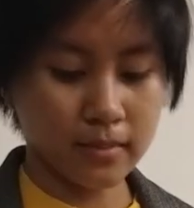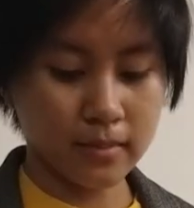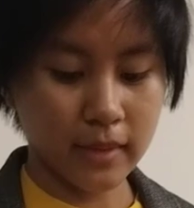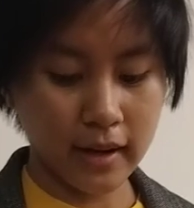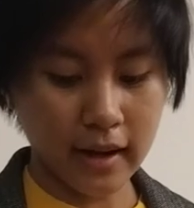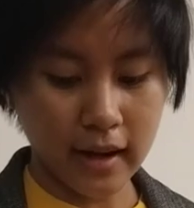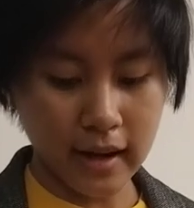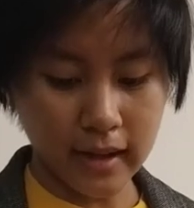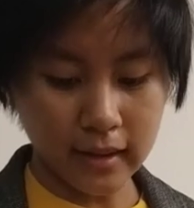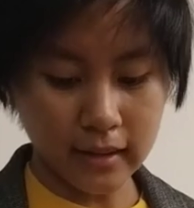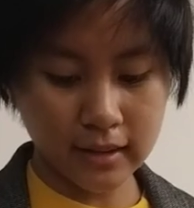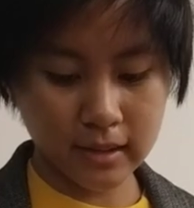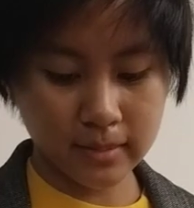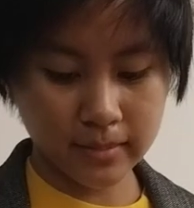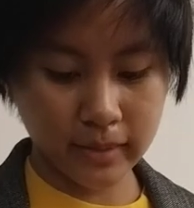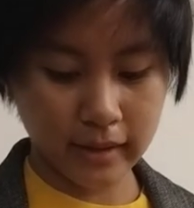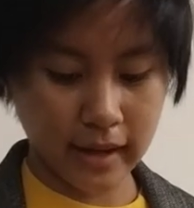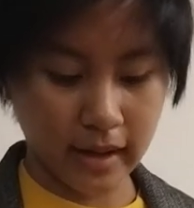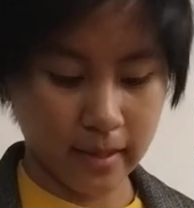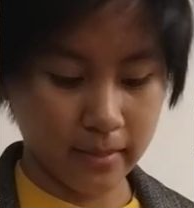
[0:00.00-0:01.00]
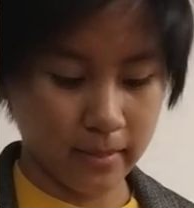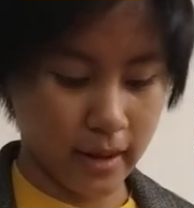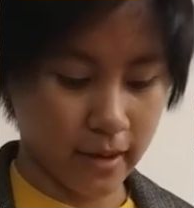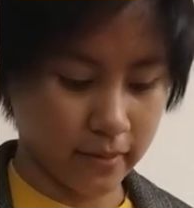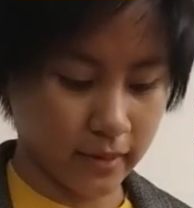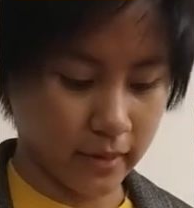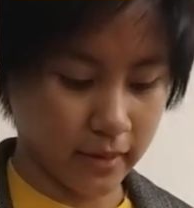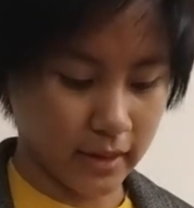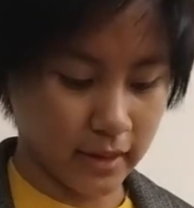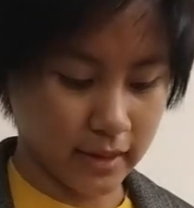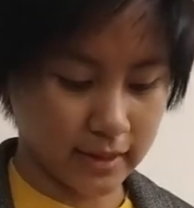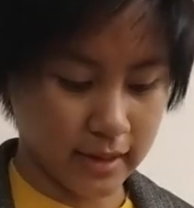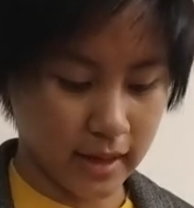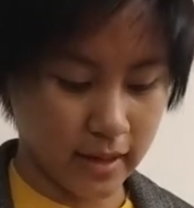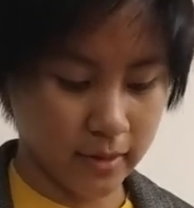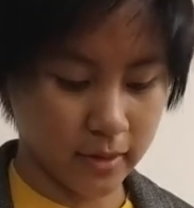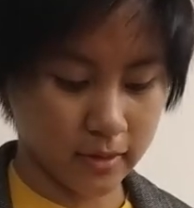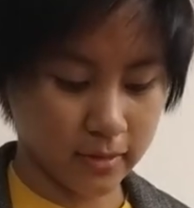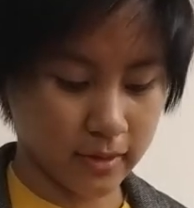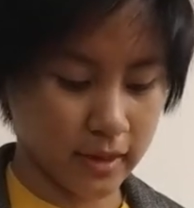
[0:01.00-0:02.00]
My eyelids became heavy as
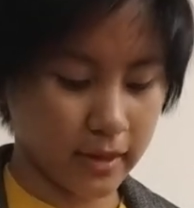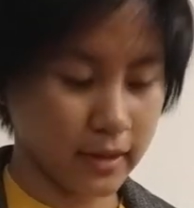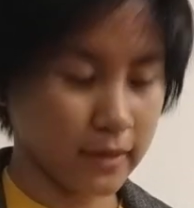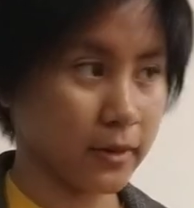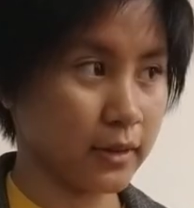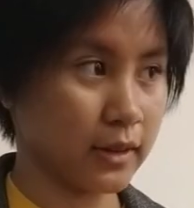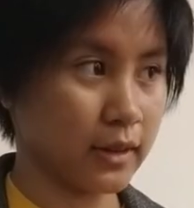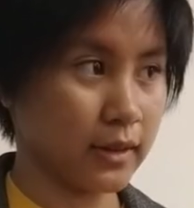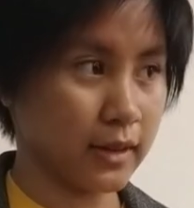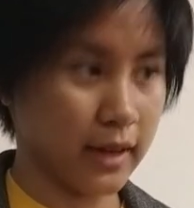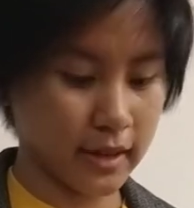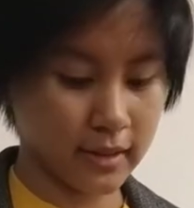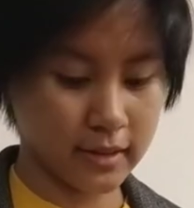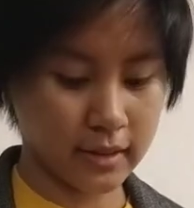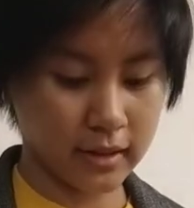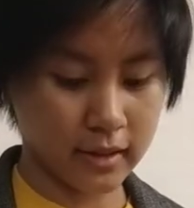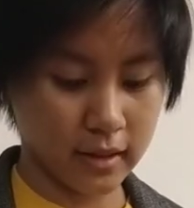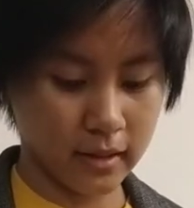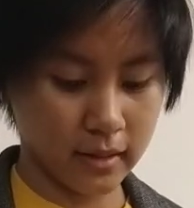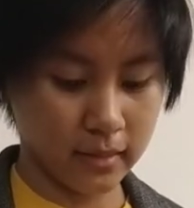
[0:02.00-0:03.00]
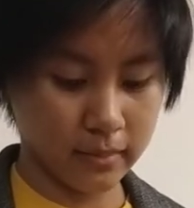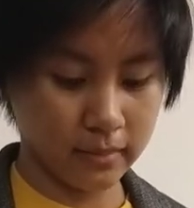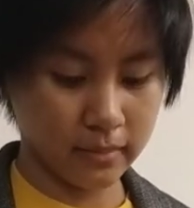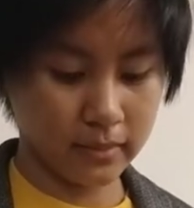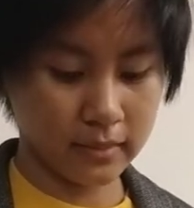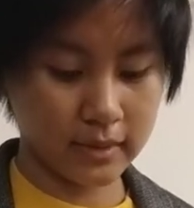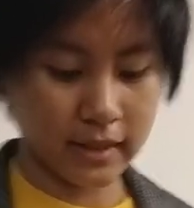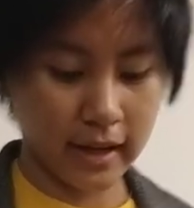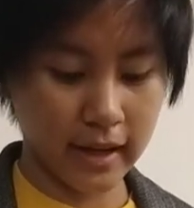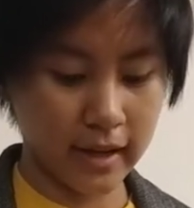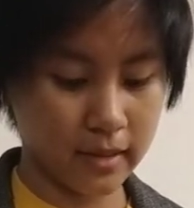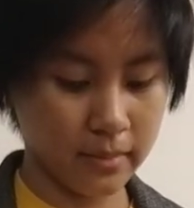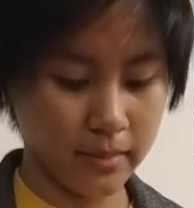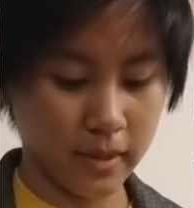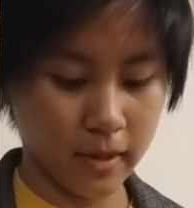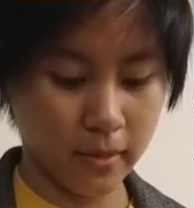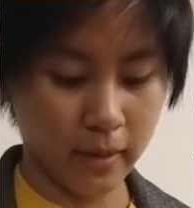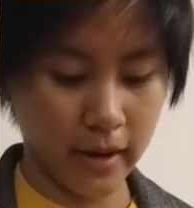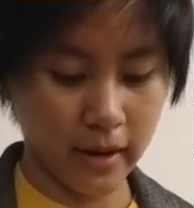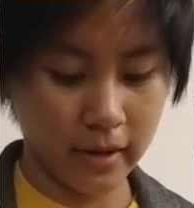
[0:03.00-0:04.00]
I was ready for the night to come take
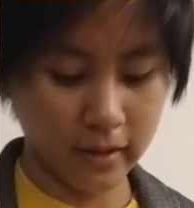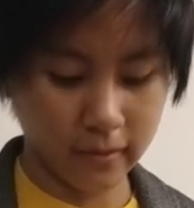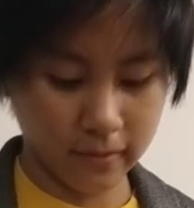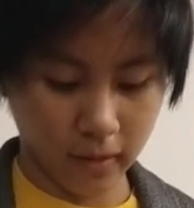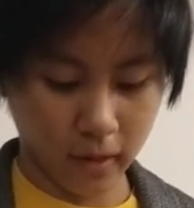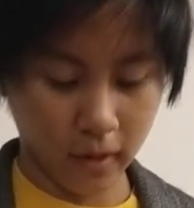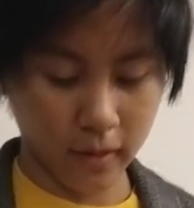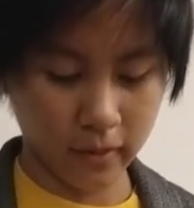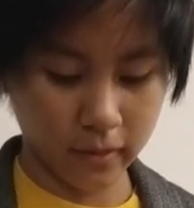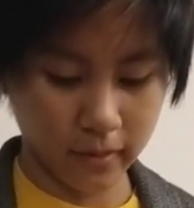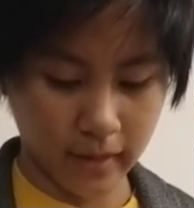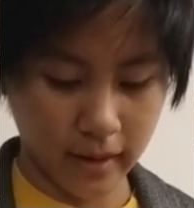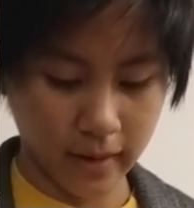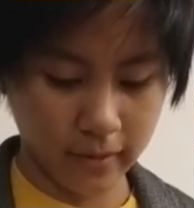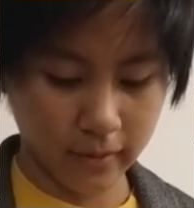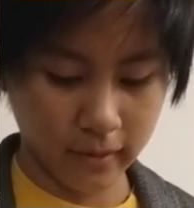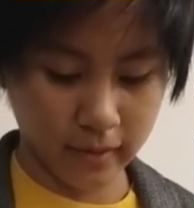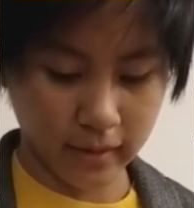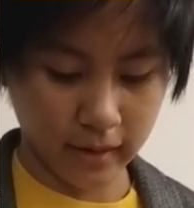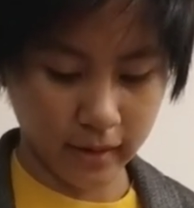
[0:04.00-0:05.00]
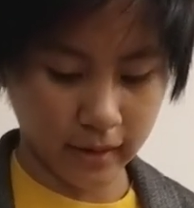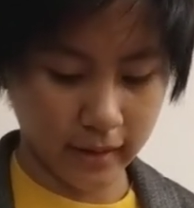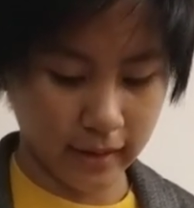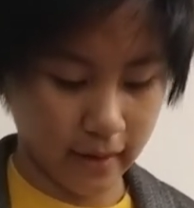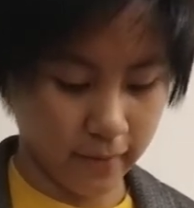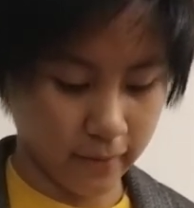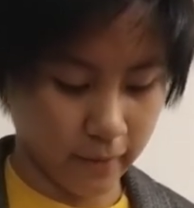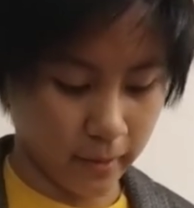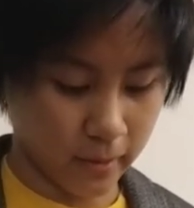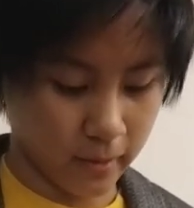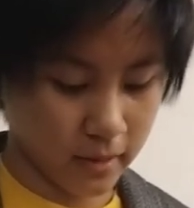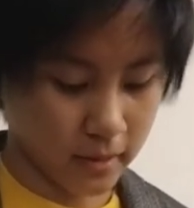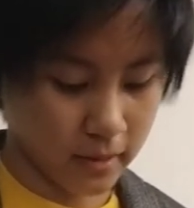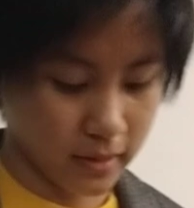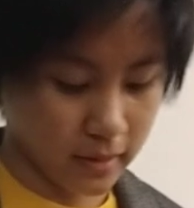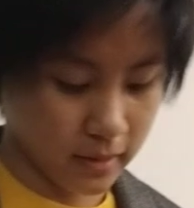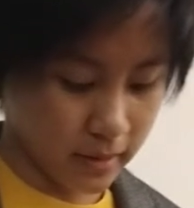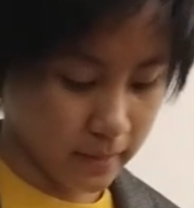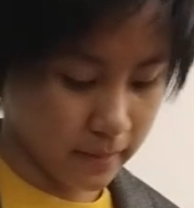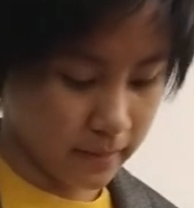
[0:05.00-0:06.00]
me away, far from everything and
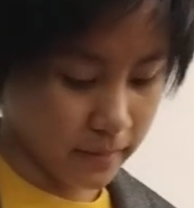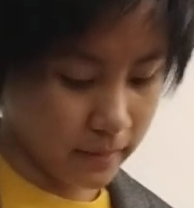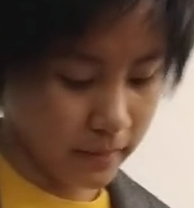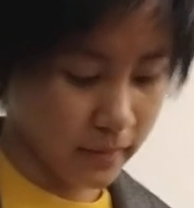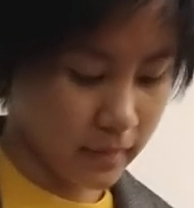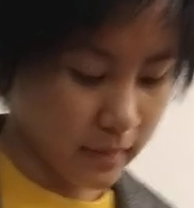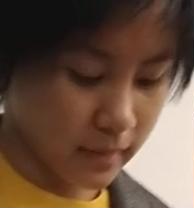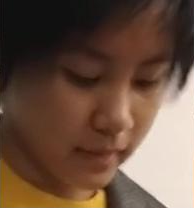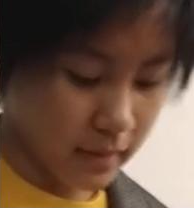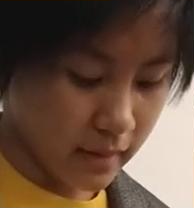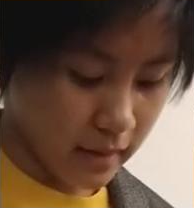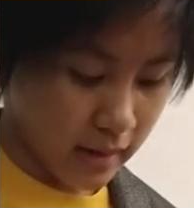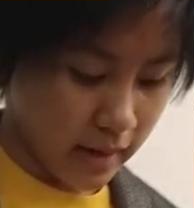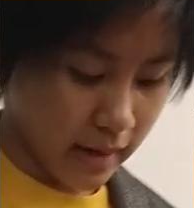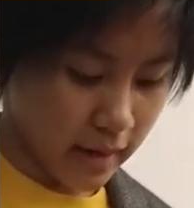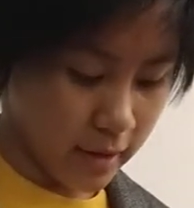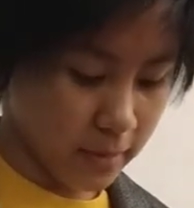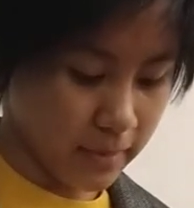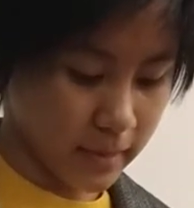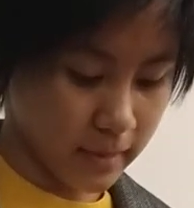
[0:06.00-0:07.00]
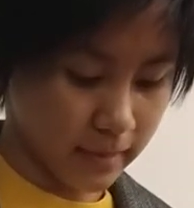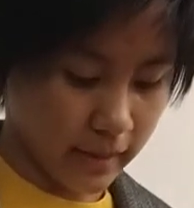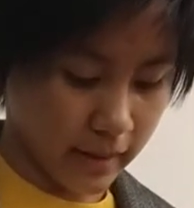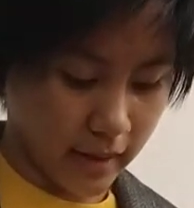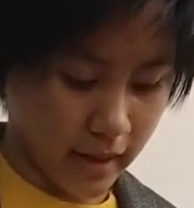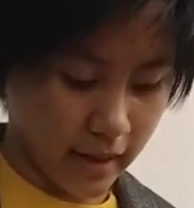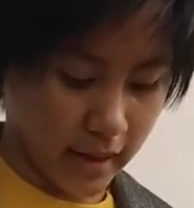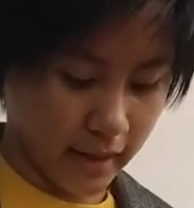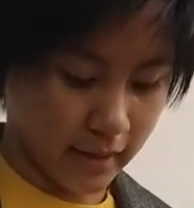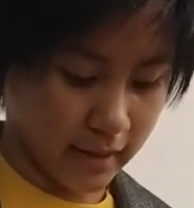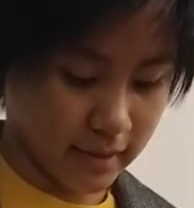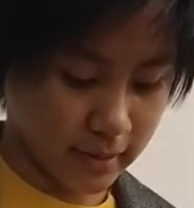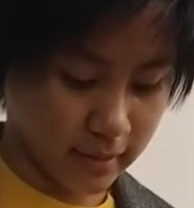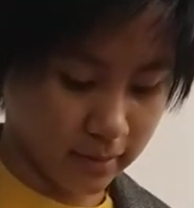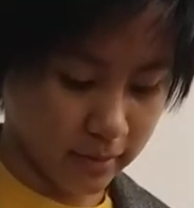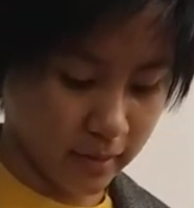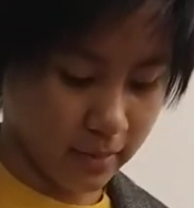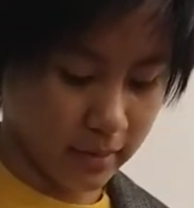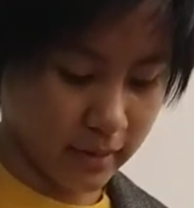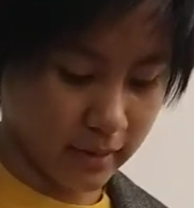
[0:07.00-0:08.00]
everyone. I opened my eyes,
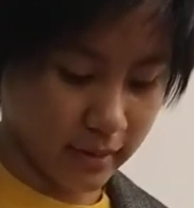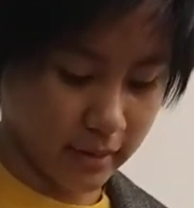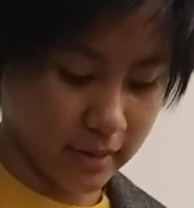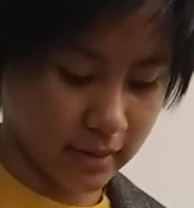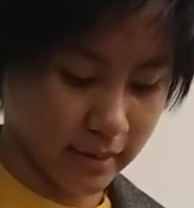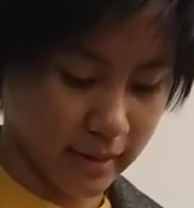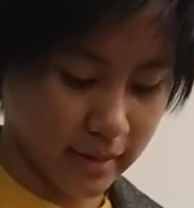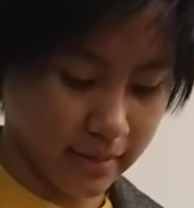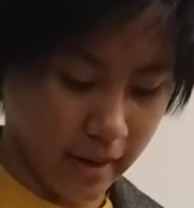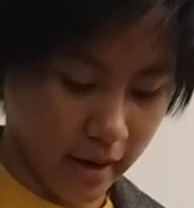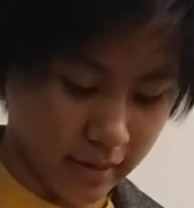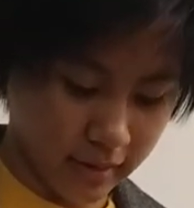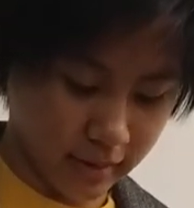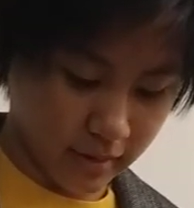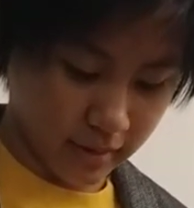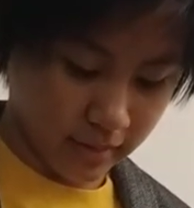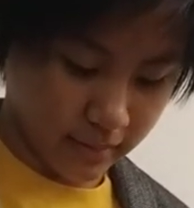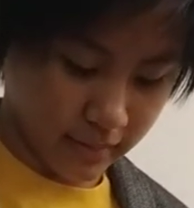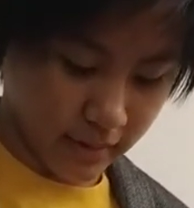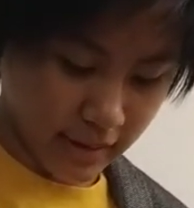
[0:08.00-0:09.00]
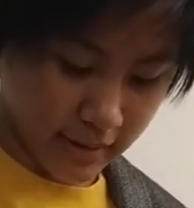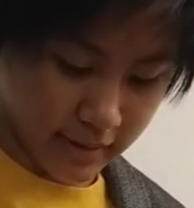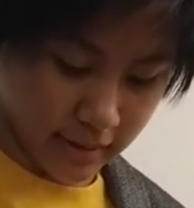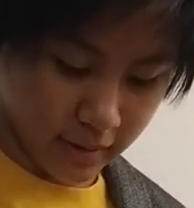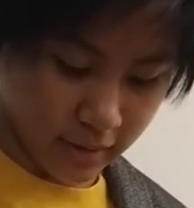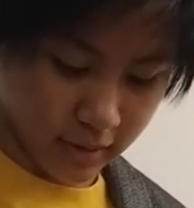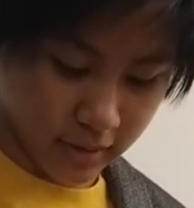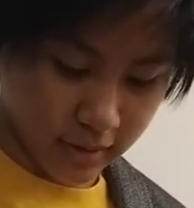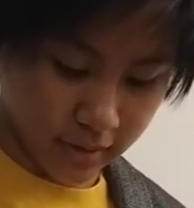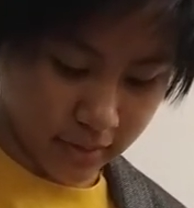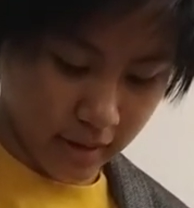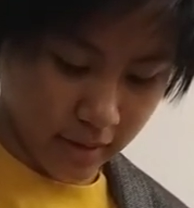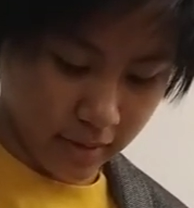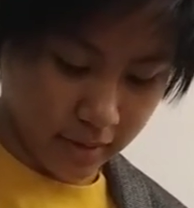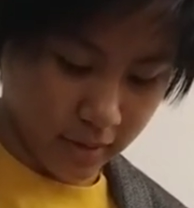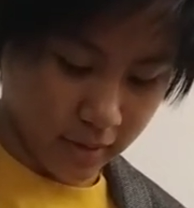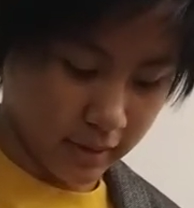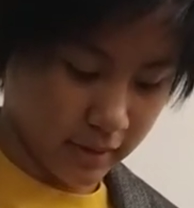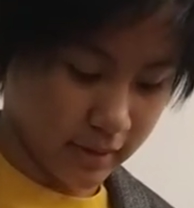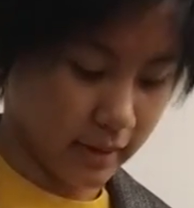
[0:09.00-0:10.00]
rubbing the sleep out of them, as I looked
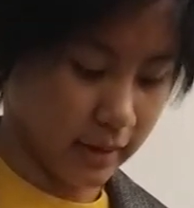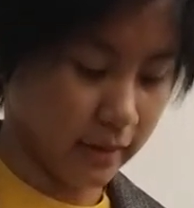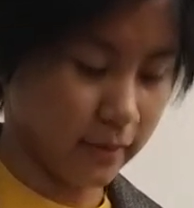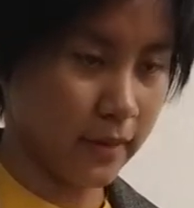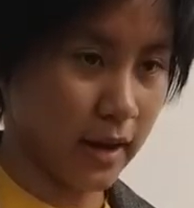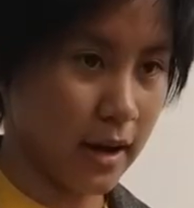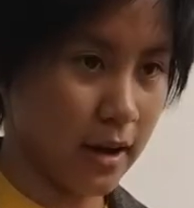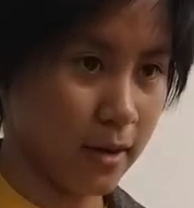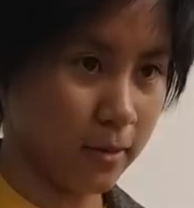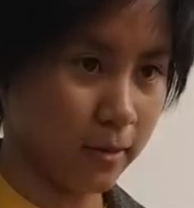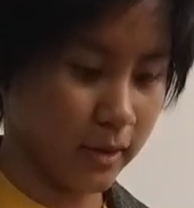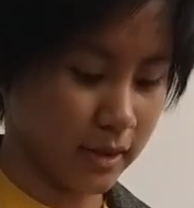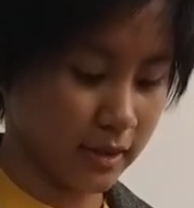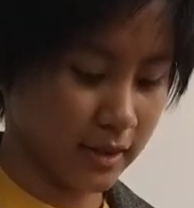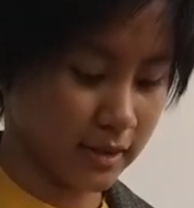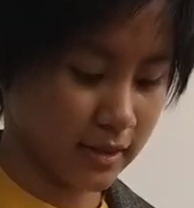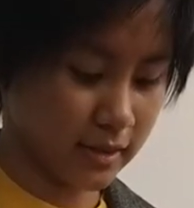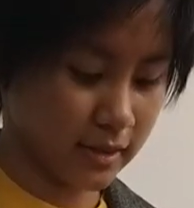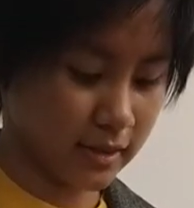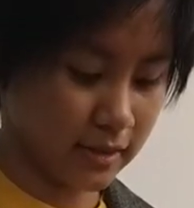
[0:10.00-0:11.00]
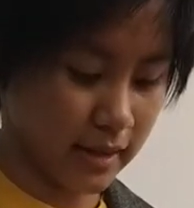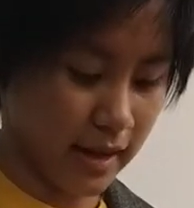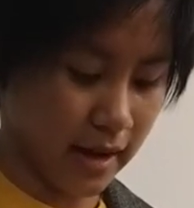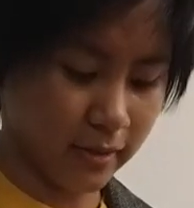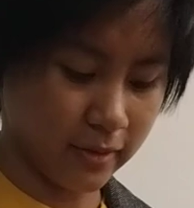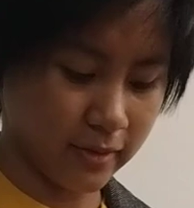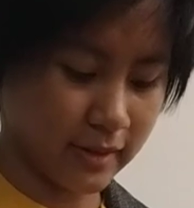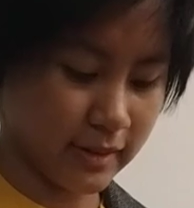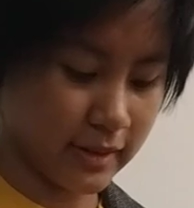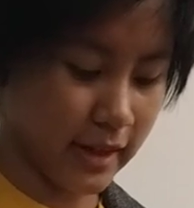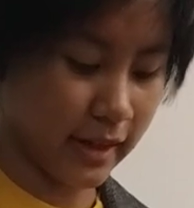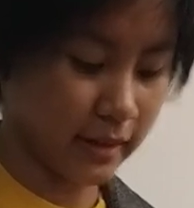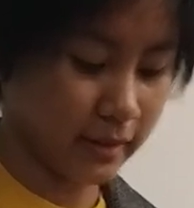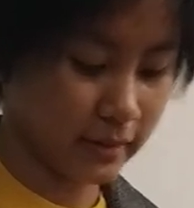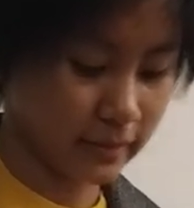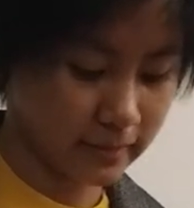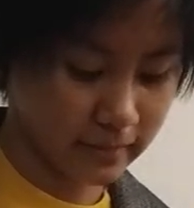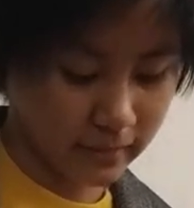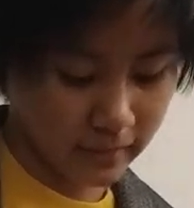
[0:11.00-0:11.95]
around, noticing Val was out of sight.